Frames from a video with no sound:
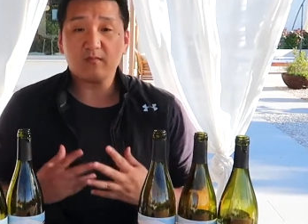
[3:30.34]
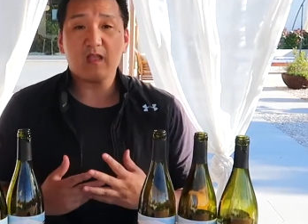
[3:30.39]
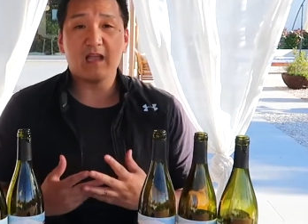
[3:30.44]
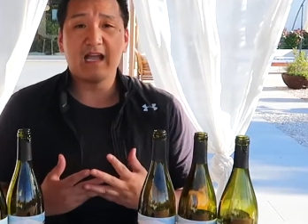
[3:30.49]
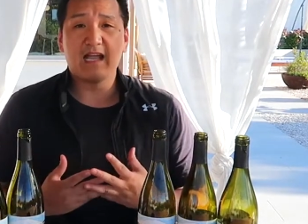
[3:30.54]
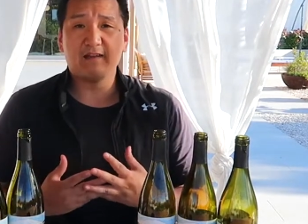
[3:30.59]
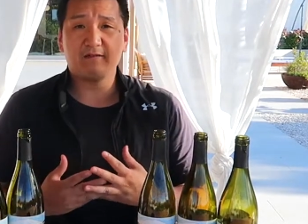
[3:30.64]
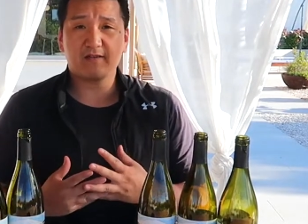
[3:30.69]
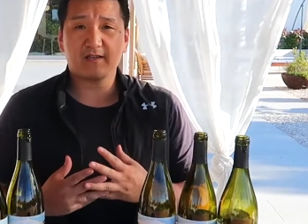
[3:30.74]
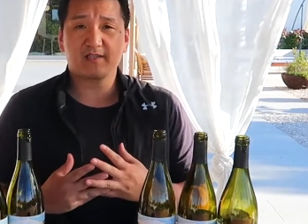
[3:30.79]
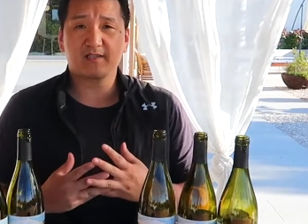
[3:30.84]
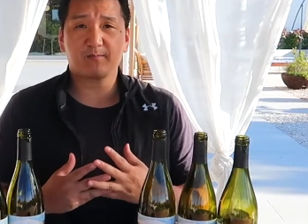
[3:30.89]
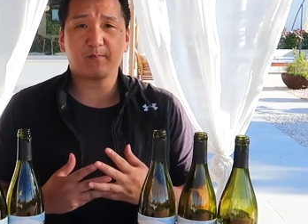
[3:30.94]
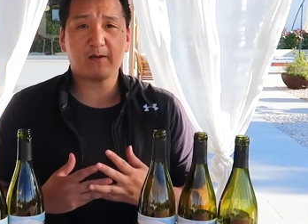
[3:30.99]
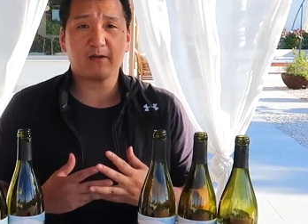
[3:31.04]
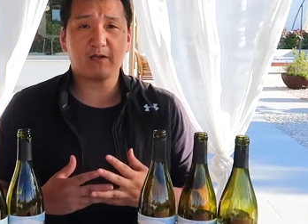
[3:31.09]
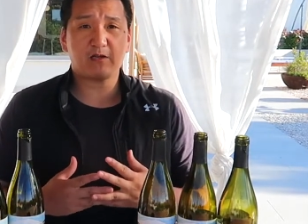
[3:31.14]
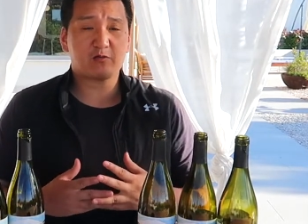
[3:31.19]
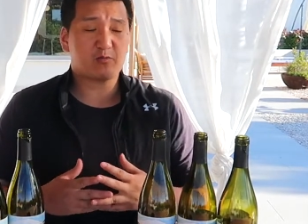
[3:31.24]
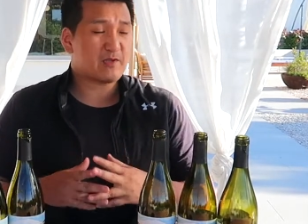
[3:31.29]
I have
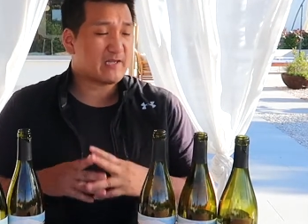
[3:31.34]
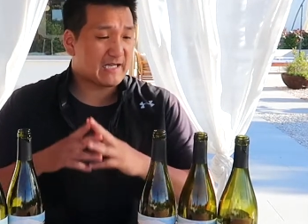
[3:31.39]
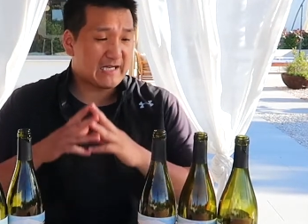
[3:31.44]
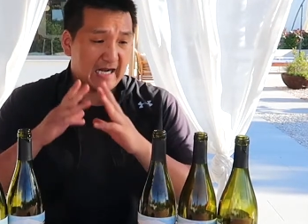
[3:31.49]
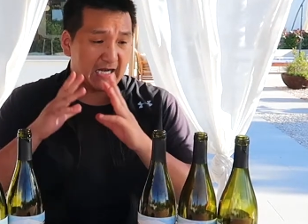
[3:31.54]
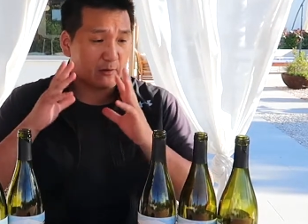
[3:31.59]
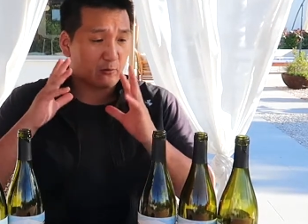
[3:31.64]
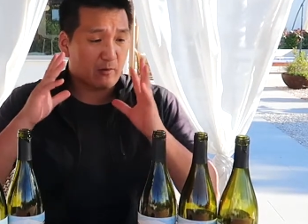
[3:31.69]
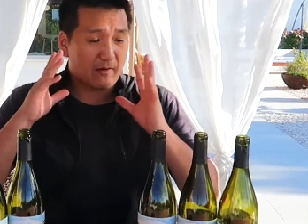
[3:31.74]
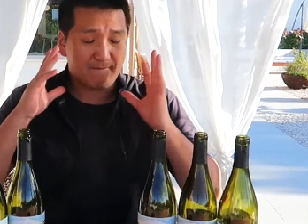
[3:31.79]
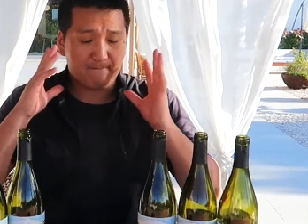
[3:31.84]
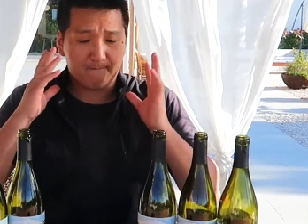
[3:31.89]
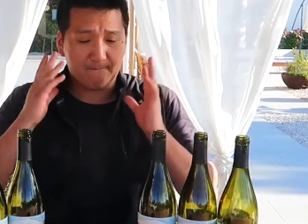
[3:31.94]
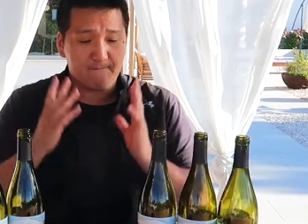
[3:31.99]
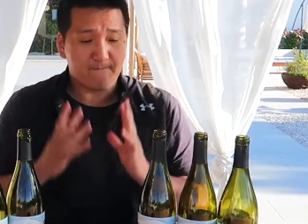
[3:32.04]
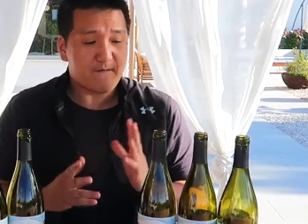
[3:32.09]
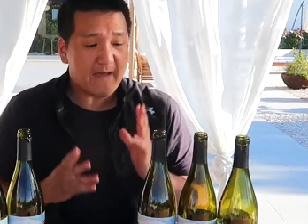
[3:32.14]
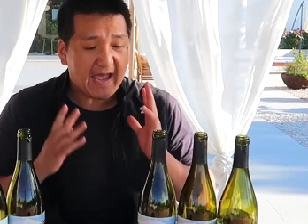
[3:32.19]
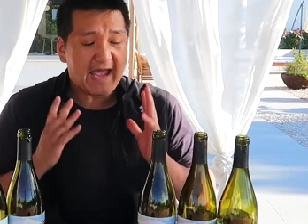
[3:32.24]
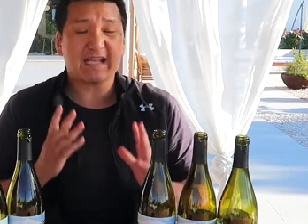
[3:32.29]
experience with it. I don't have
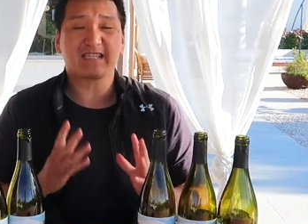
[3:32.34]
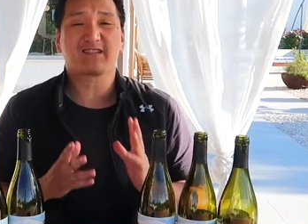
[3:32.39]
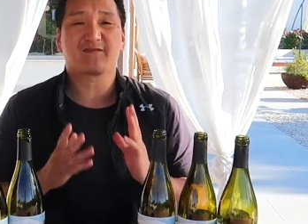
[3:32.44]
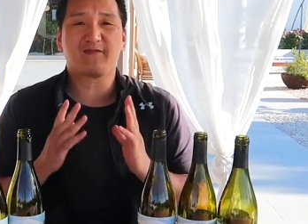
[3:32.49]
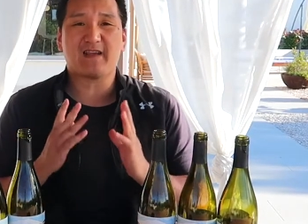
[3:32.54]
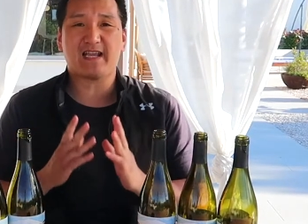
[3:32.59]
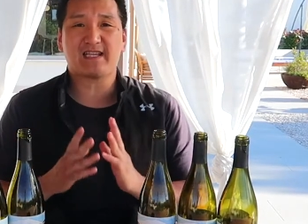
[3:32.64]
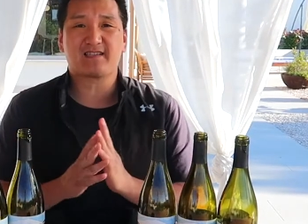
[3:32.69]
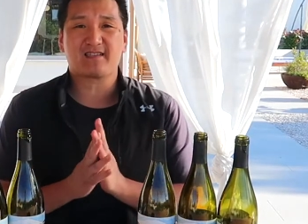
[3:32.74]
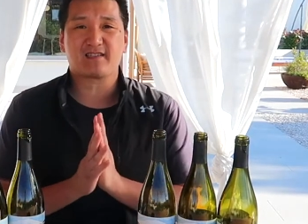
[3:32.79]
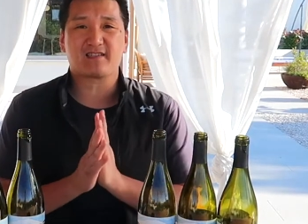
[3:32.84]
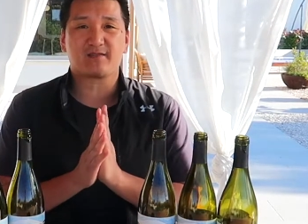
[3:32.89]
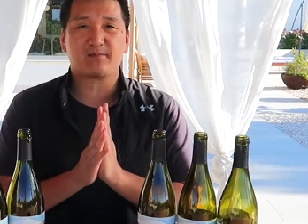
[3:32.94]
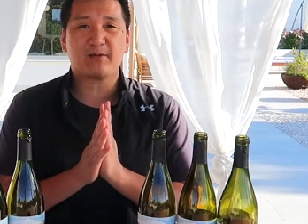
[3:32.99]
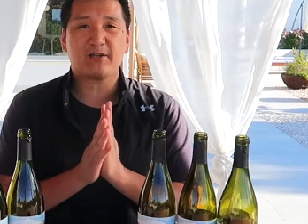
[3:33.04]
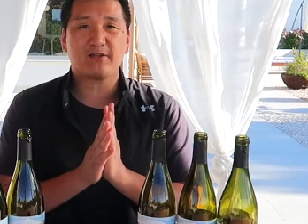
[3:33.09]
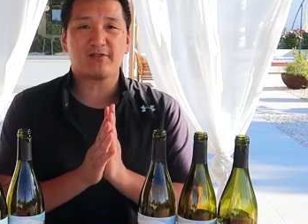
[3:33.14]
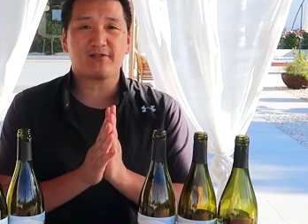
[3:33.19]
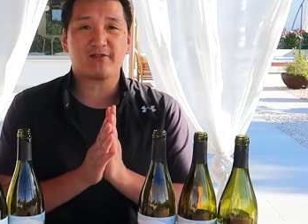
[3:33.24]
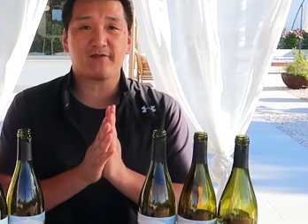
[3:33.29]
vast
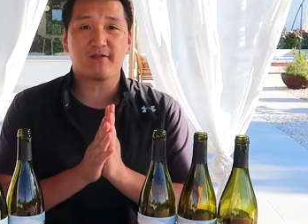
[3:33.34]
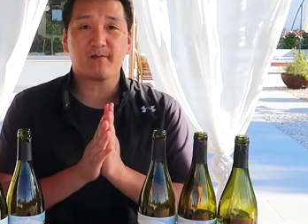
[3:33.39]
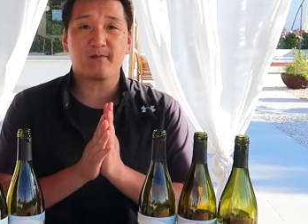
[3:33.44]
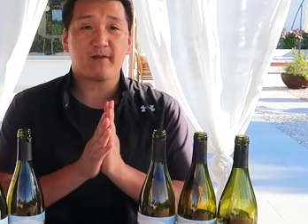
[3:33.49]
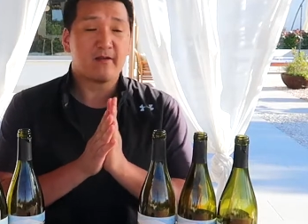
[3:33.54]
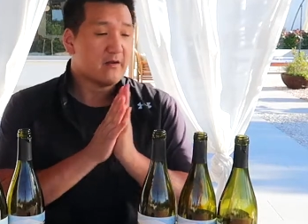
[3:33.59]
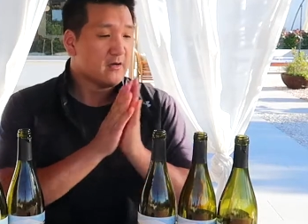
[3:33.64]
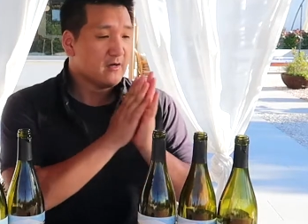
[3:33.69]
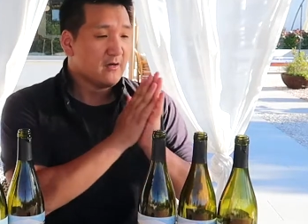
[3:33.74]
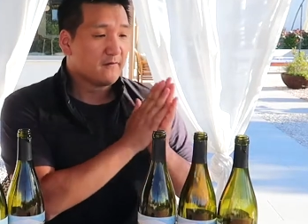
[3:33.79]
experience from it.